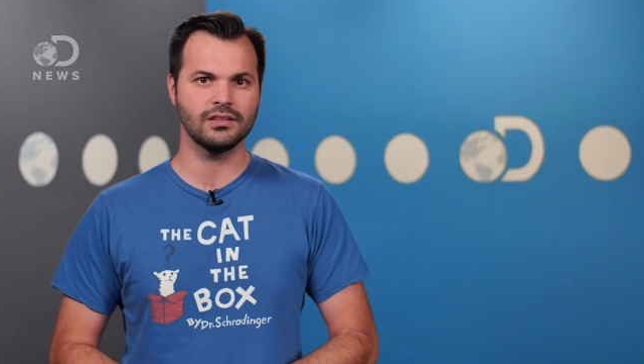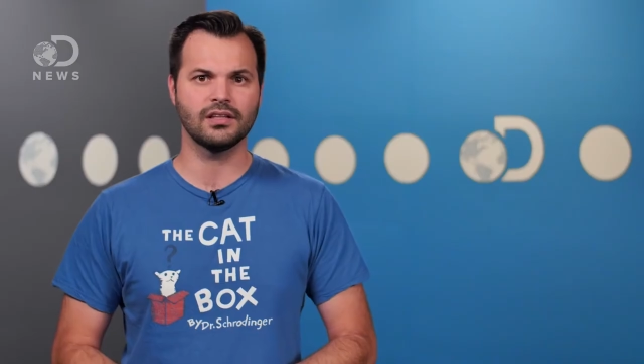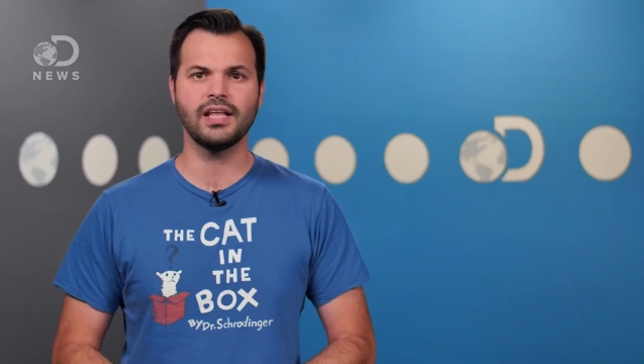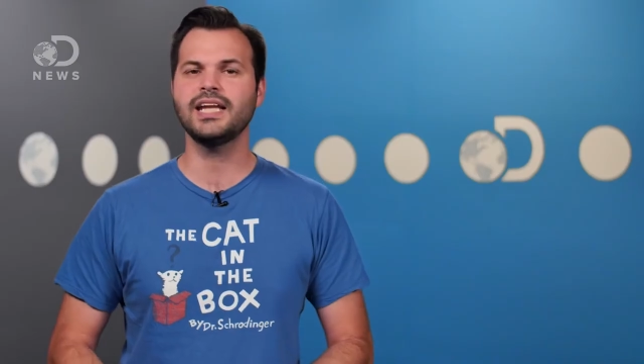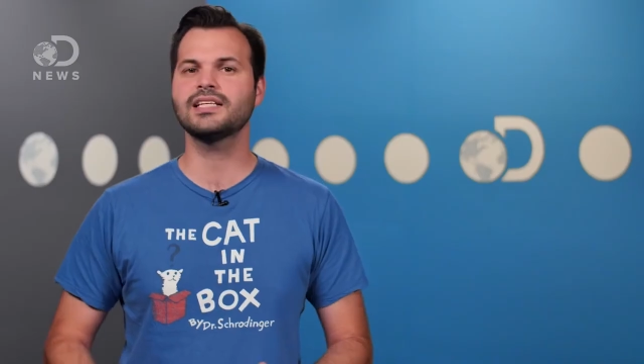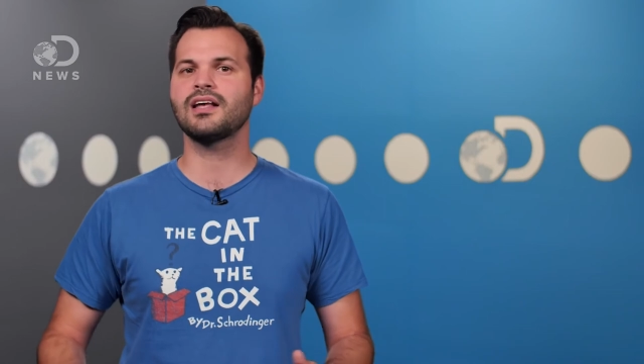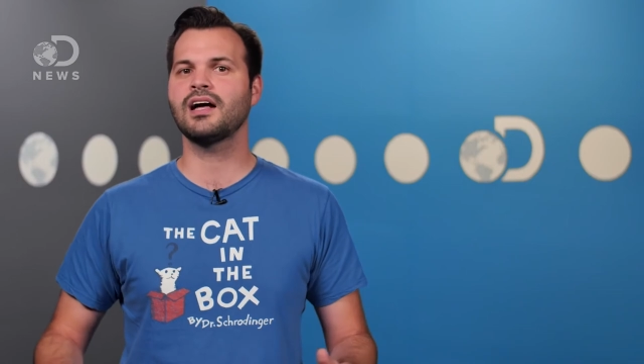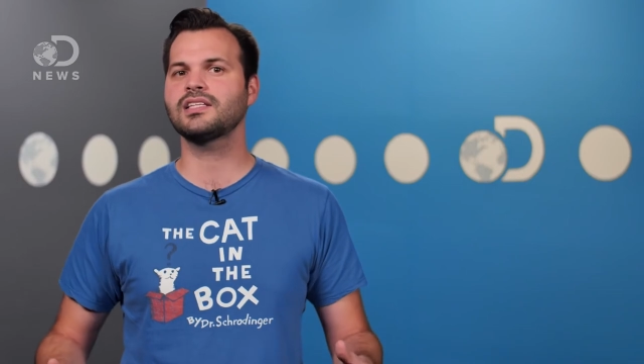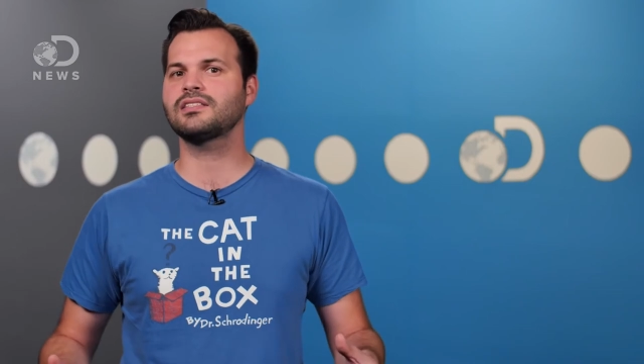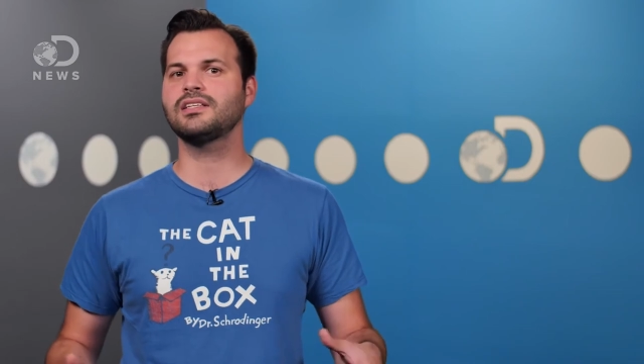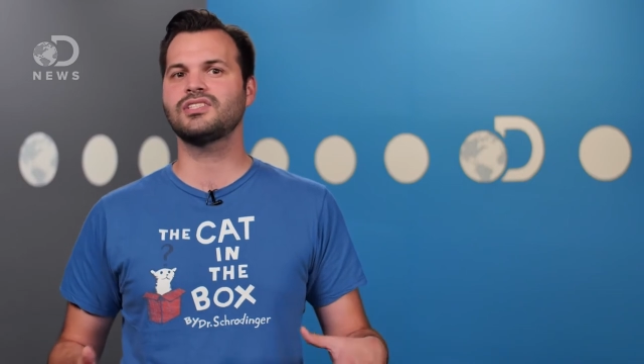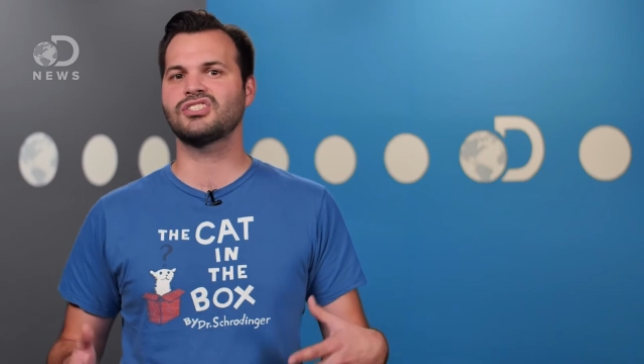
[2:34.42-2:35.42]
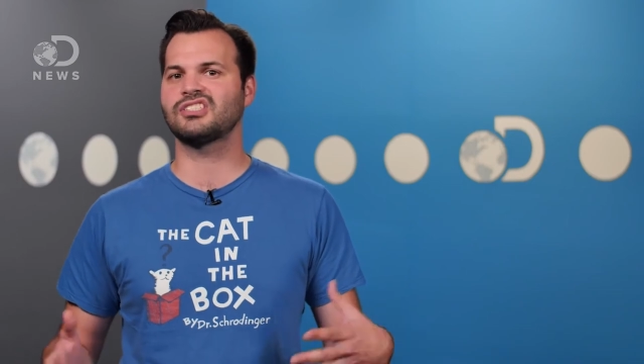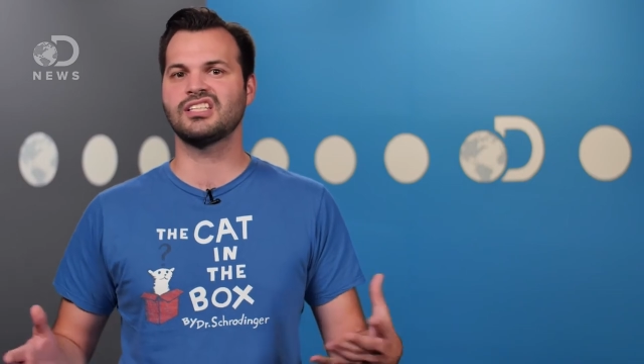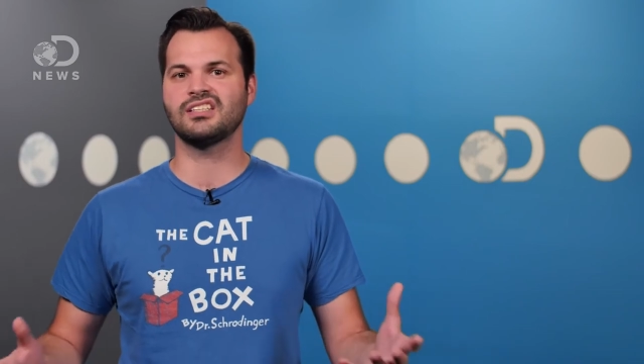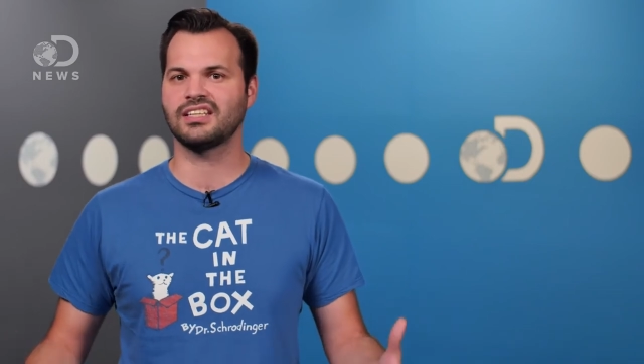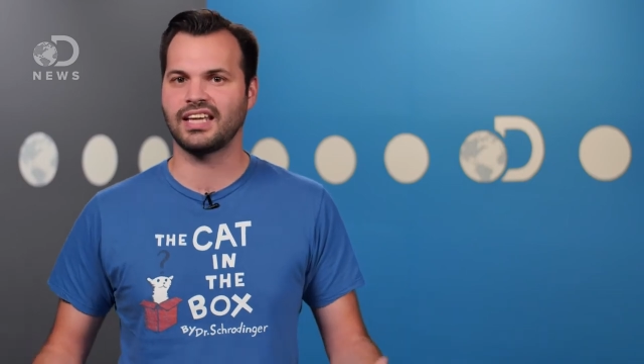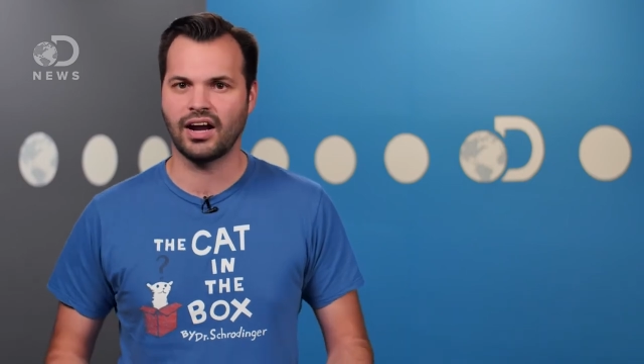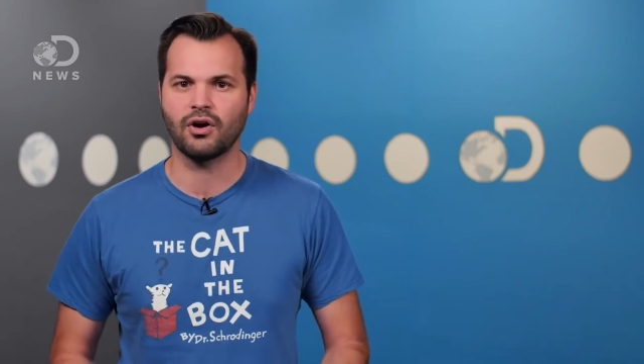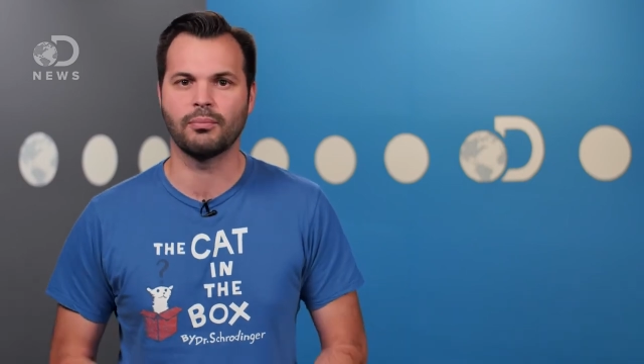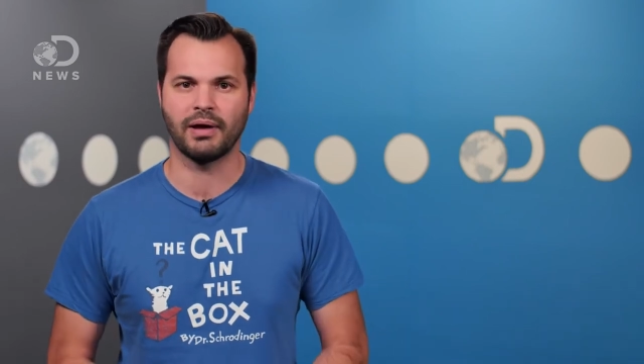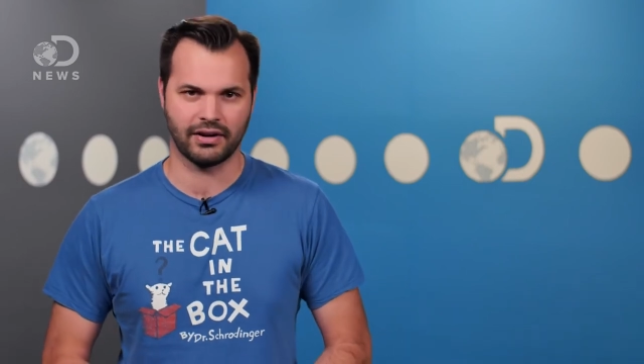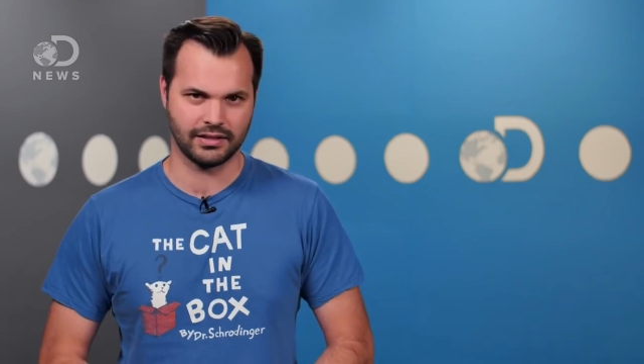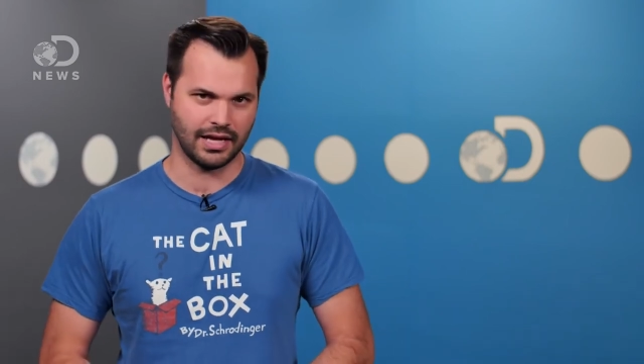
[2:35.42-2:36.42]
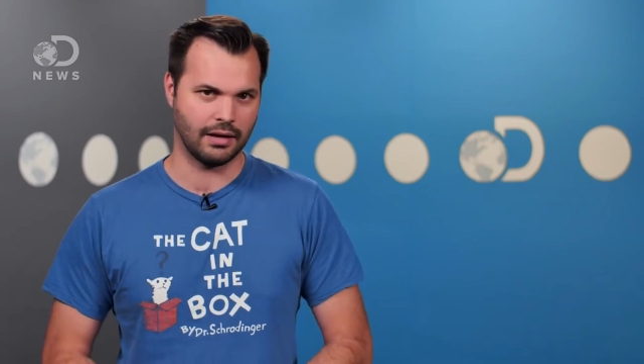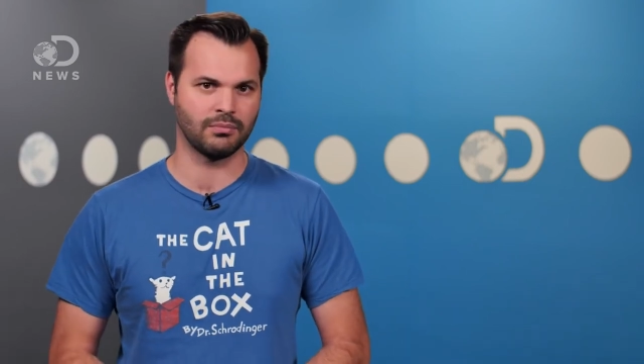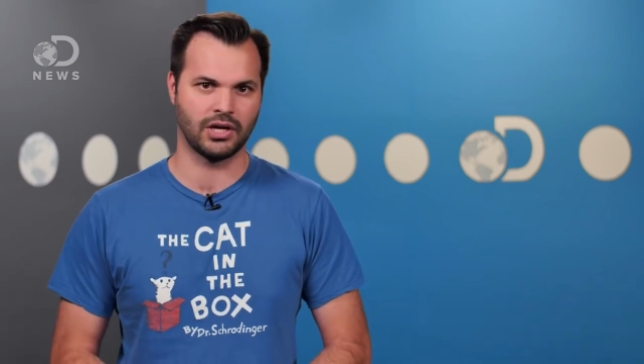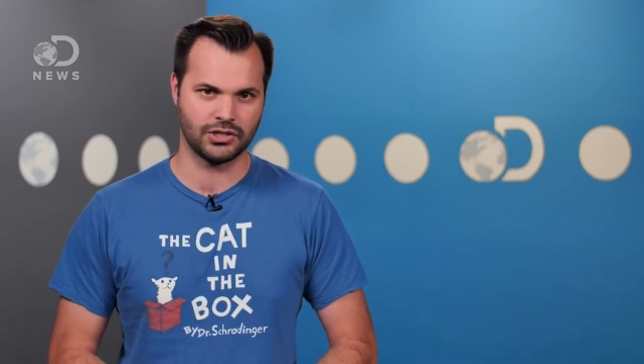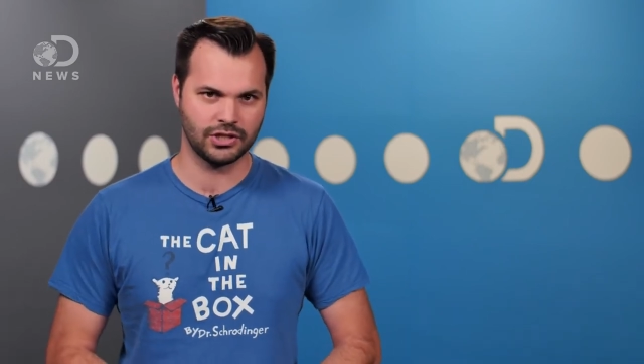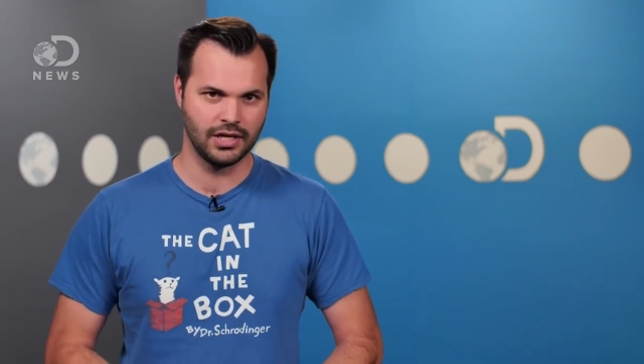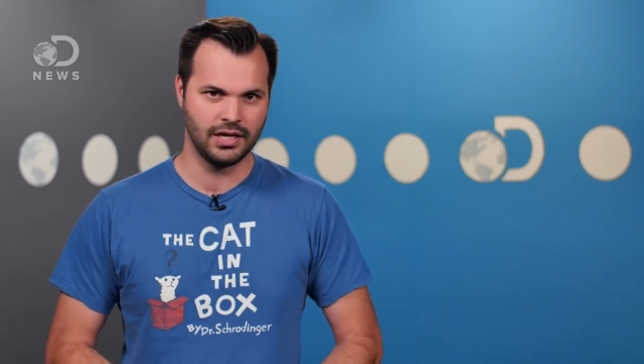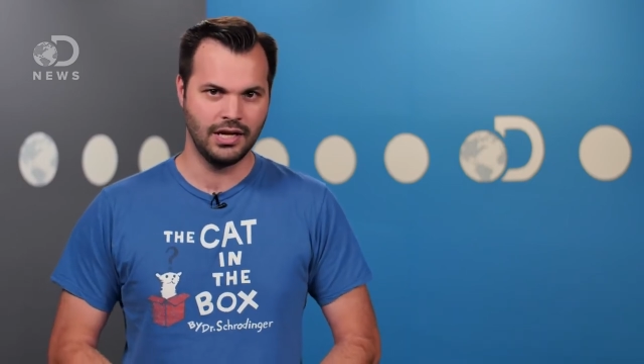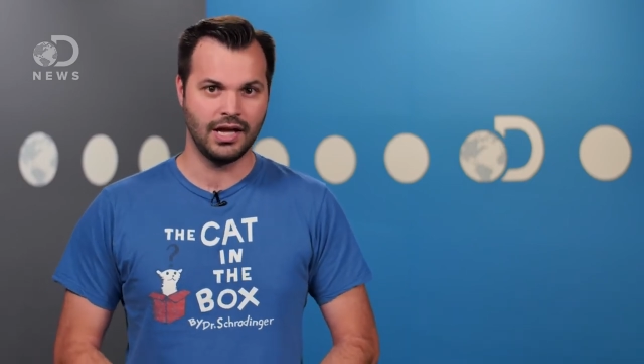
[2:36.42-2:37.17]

The ladies honestly just didn't care about it that much.